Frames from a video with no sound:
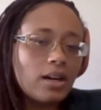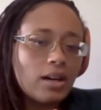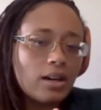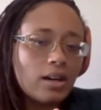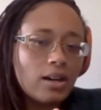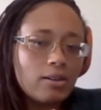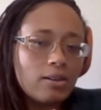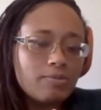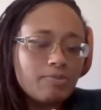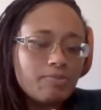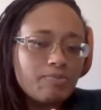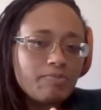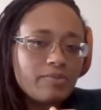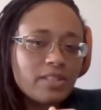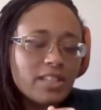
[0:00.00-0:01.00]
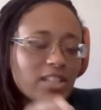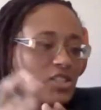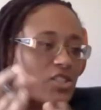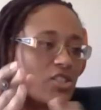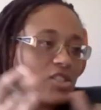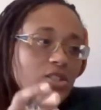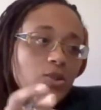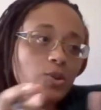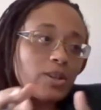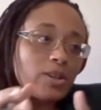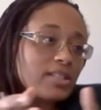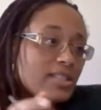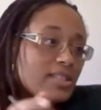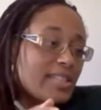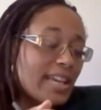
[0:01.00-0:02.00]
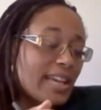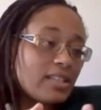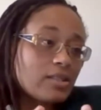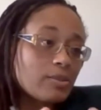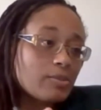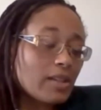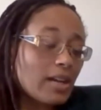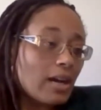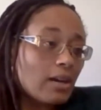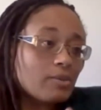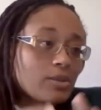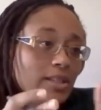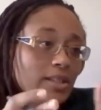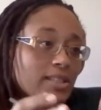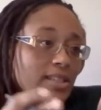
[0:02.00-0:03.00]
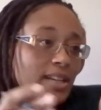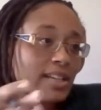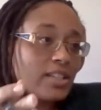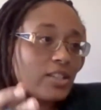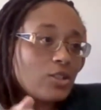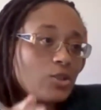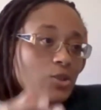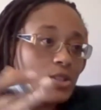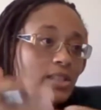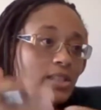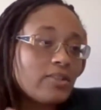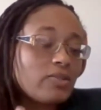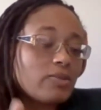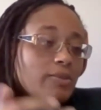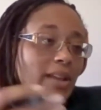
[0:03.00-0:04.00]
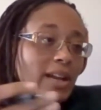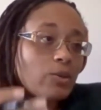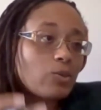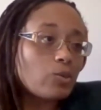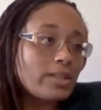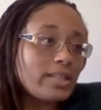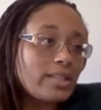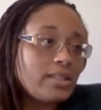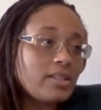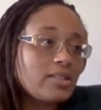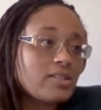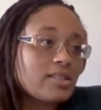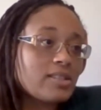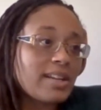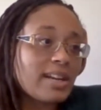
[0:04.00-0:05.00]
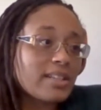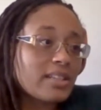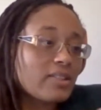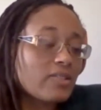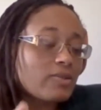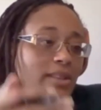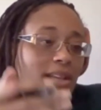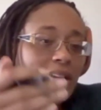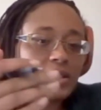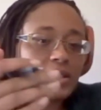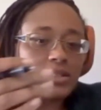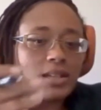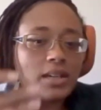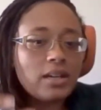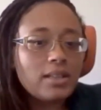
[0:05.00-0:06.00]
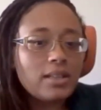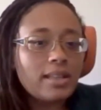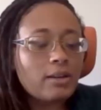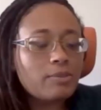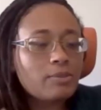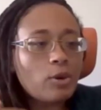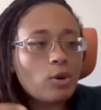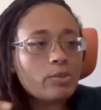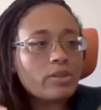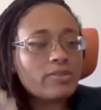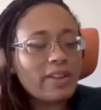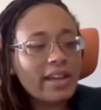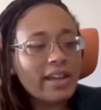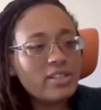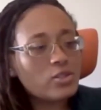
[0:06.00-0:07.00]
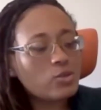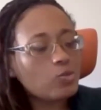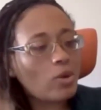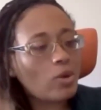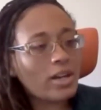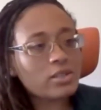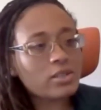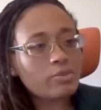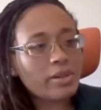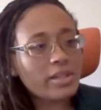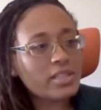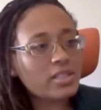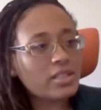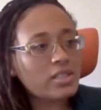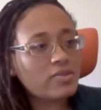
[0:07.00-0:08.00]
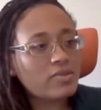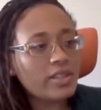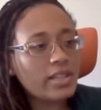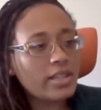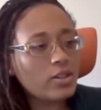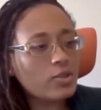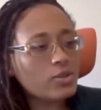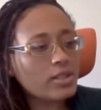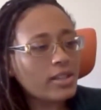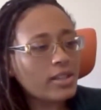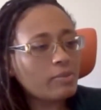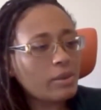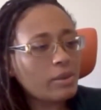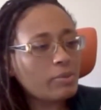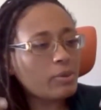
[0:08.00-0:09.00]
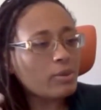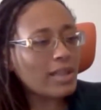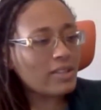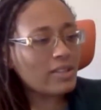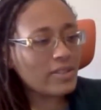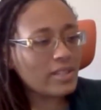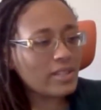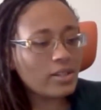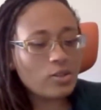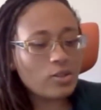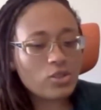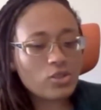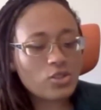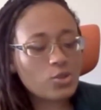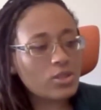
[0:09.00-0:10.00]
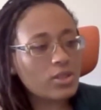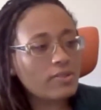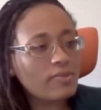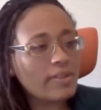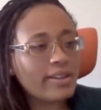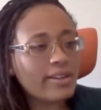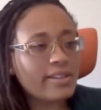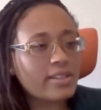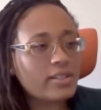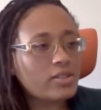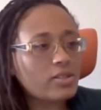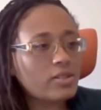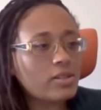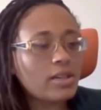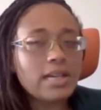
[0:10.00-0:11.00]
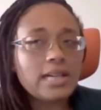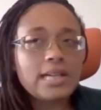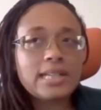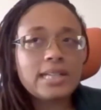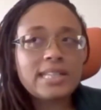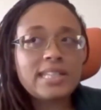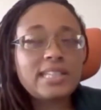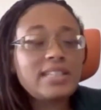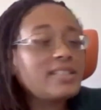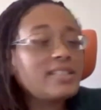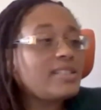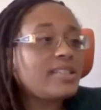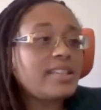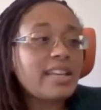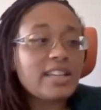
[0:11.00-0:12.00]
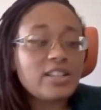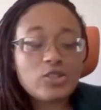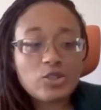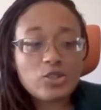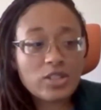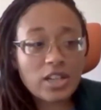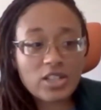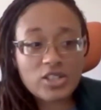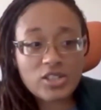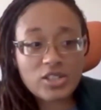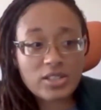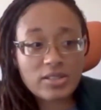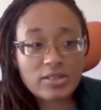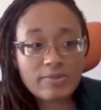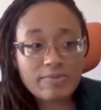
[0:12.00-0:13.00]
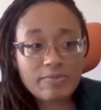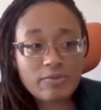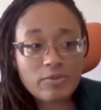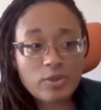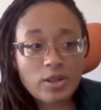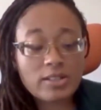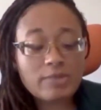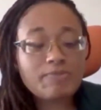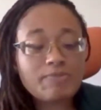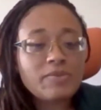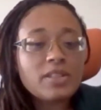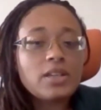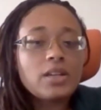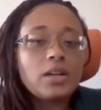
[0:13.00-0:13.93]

Um, it's just going to take some time. So like I said, I usually give them that week to kind of give them that moment of, hey, just watch a bunch of these videos. People like videos. It's usually a very easy introduction, right?